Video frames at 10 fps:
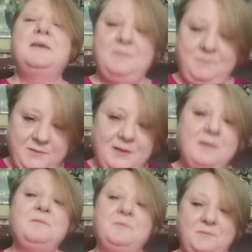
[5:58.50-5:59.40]

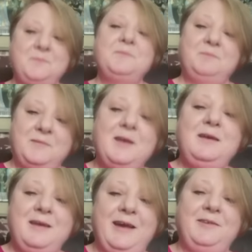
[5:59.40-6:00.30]

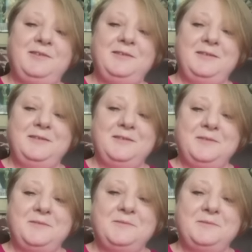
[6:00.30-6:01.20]

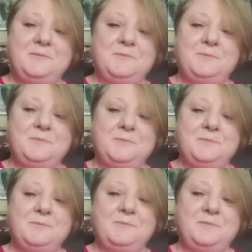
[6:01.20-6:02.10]

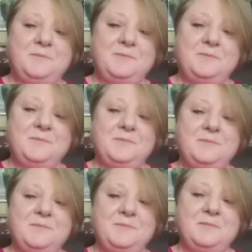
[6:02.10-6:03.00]

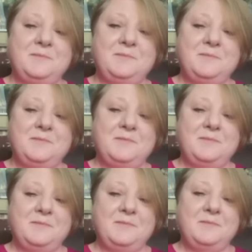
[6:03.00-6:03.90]

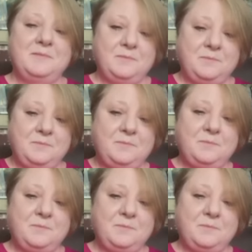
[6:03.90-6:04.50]
This person isn't speaking.